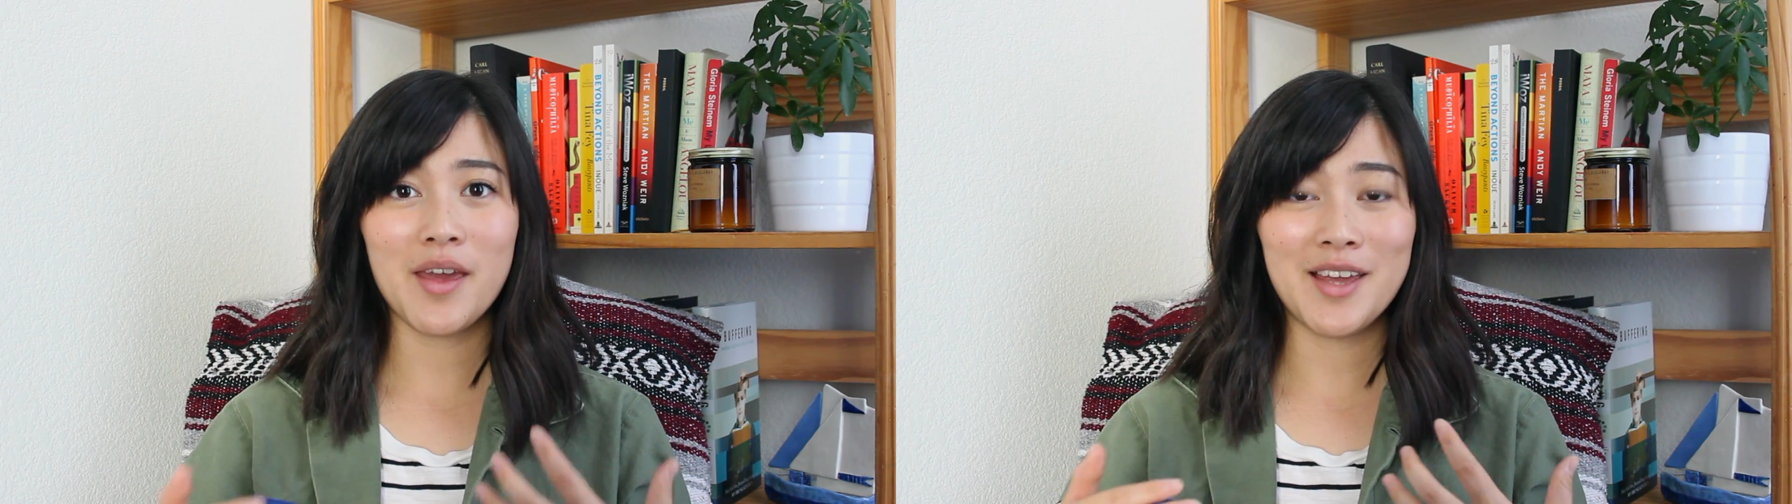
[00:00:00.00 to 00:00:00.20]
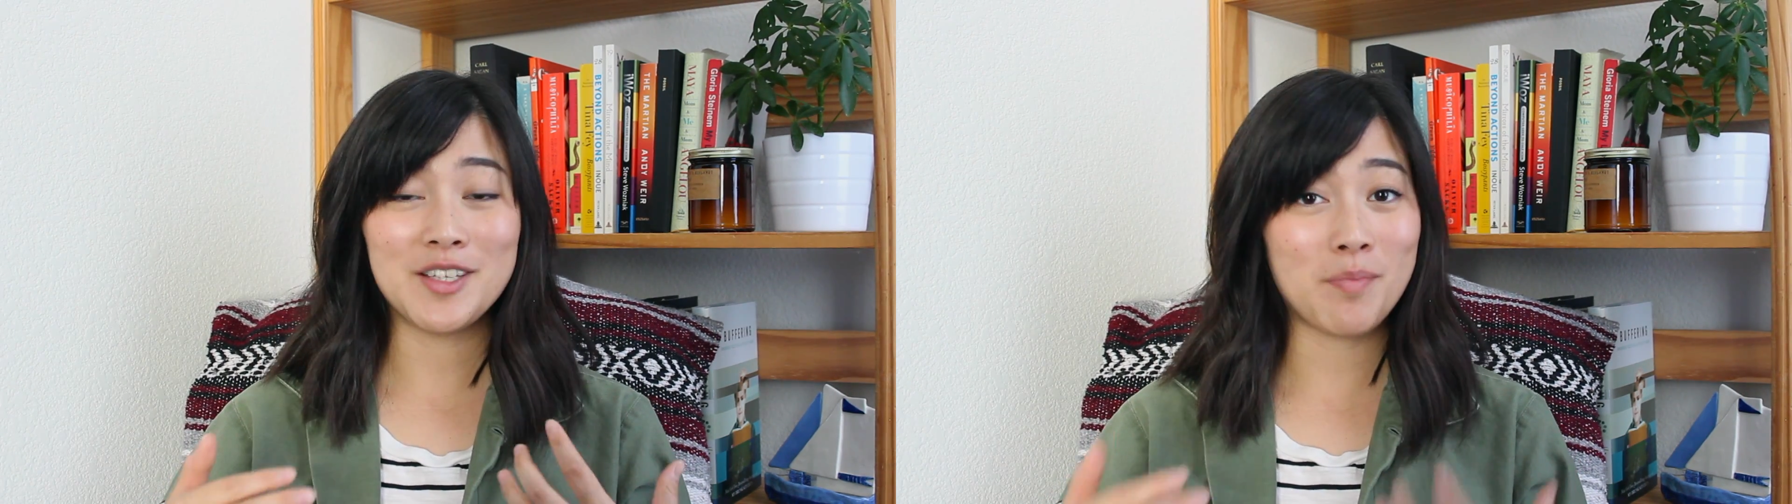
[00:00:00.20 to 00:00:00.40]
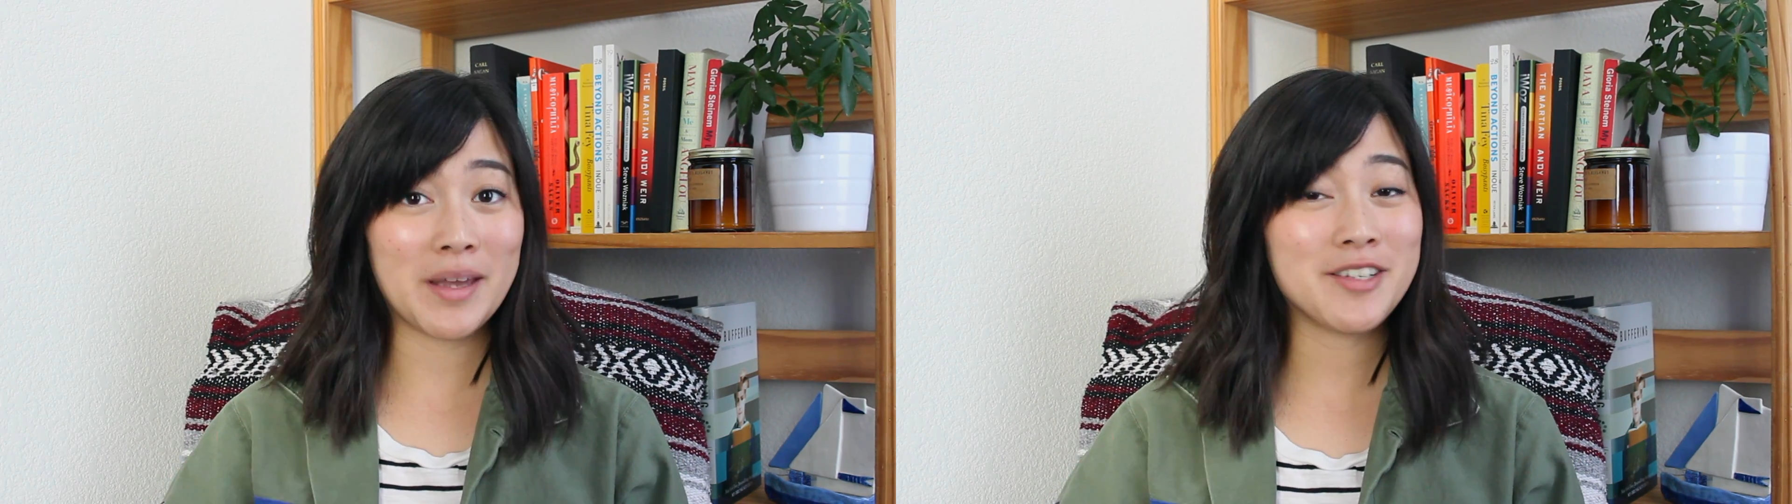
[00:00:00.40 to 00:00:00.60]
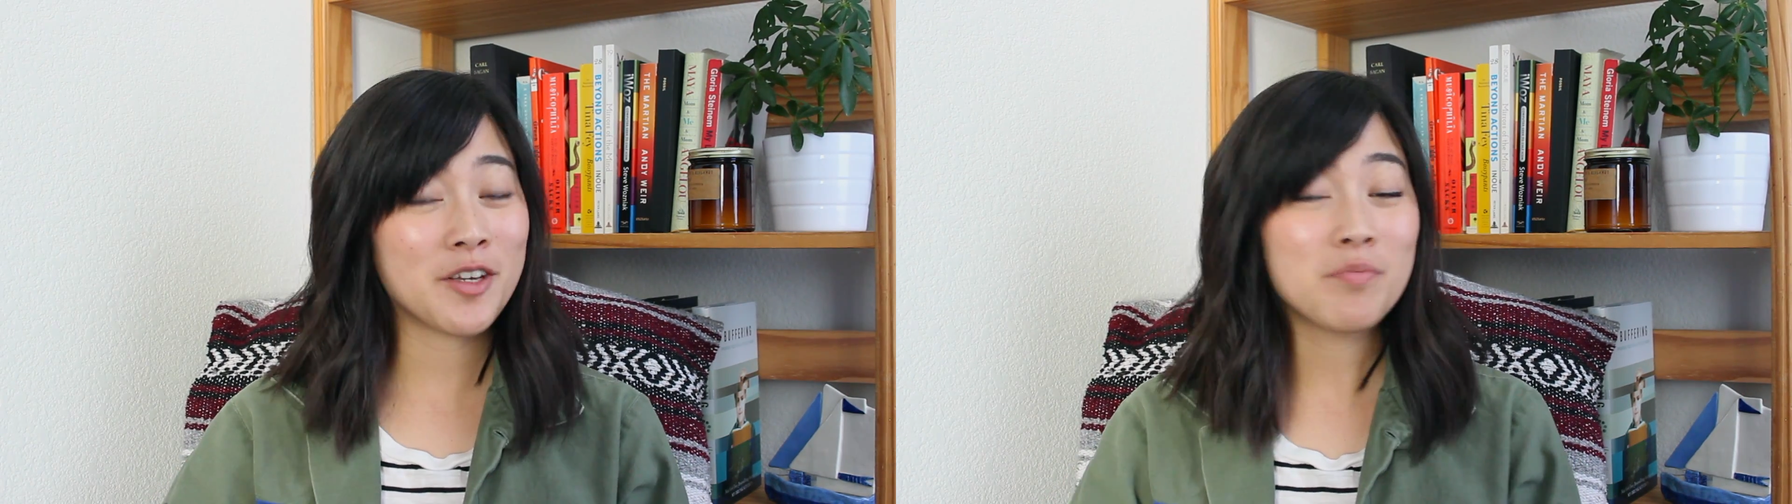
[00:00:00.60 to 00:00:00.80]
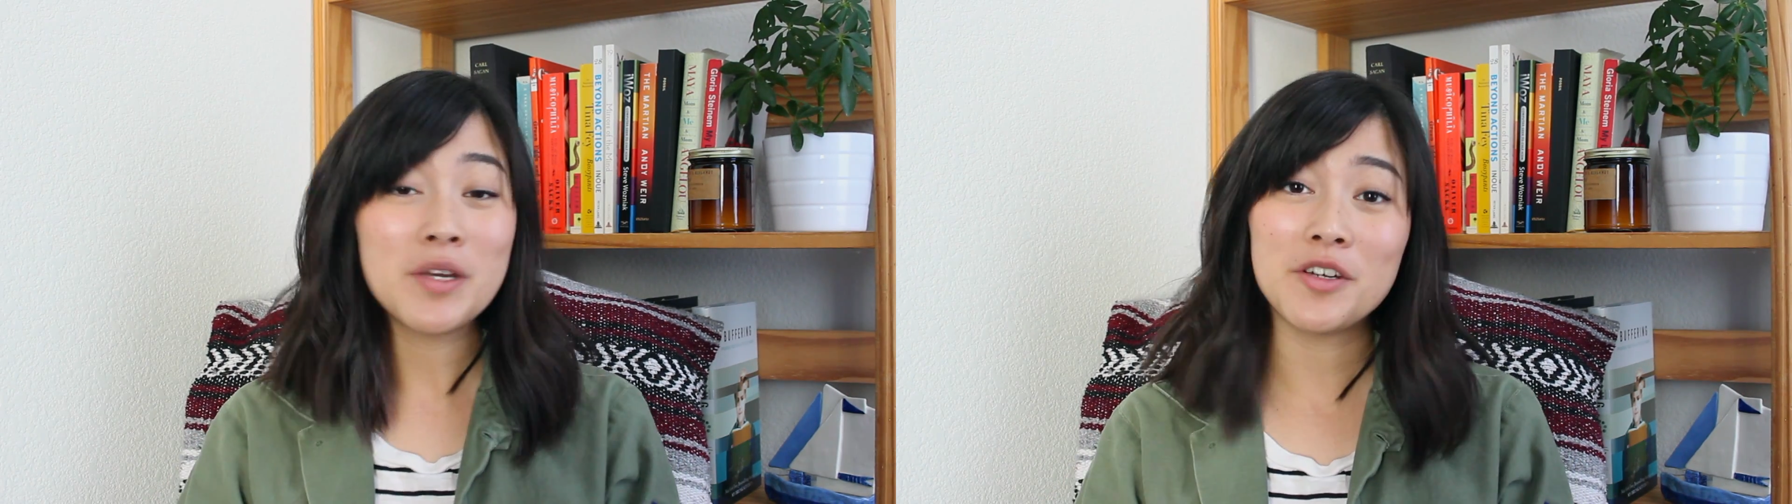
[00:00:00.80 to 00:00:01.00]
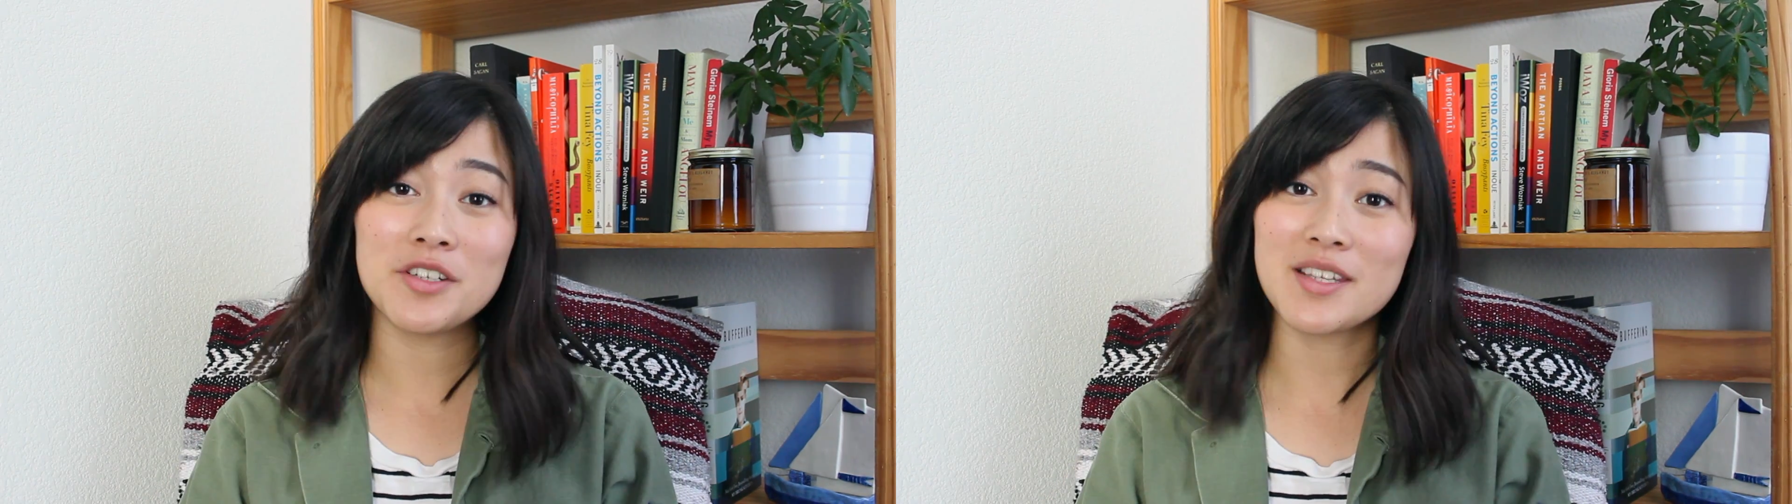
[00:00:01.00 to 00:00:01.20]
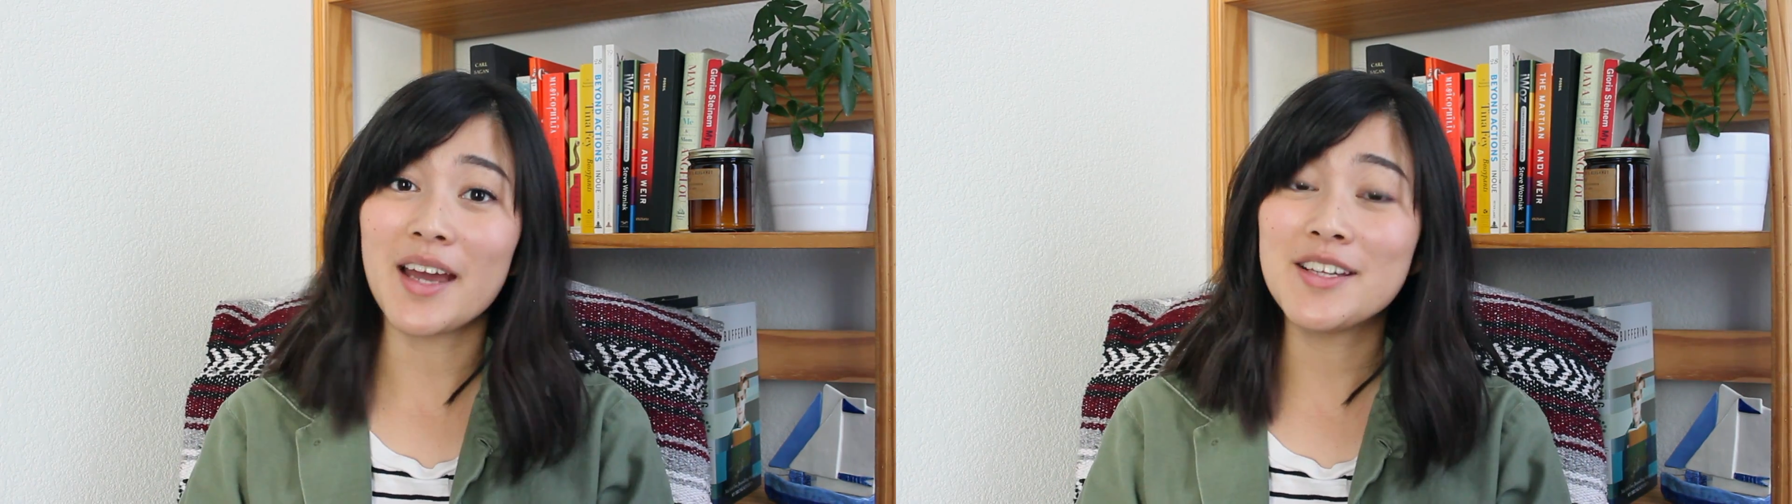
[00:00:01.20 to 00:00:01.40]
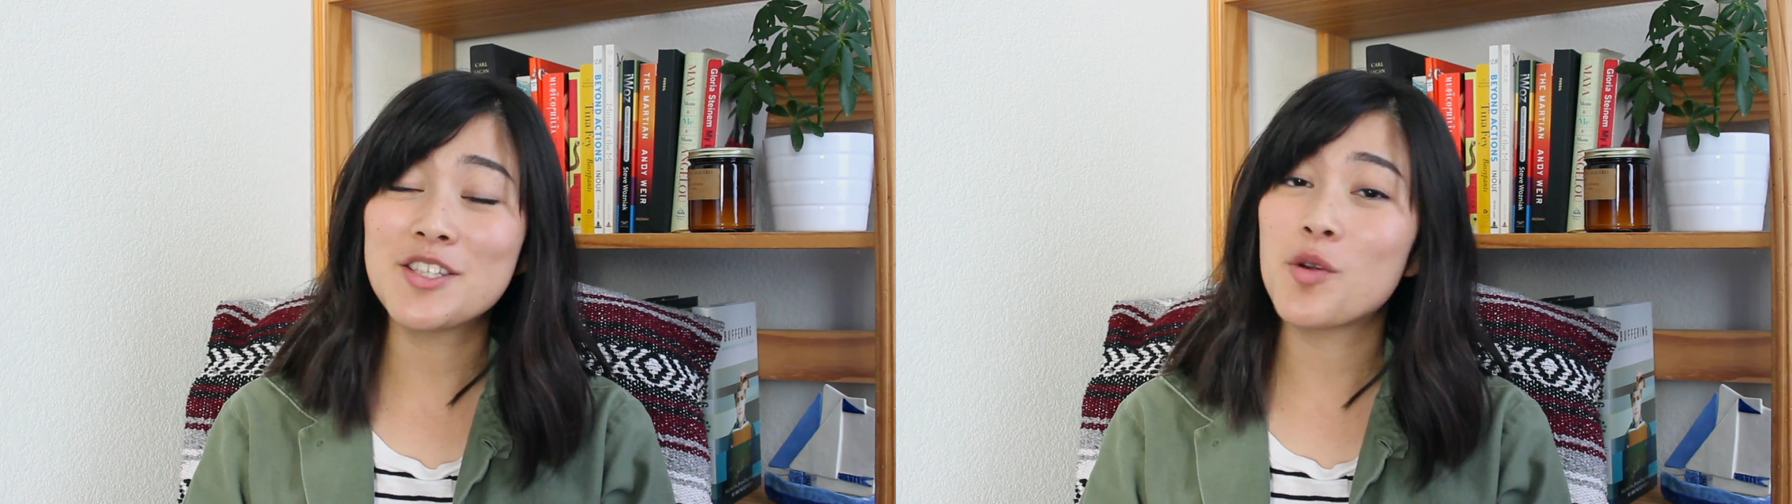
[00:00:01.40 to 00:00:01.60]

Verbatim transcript: a demanding computer science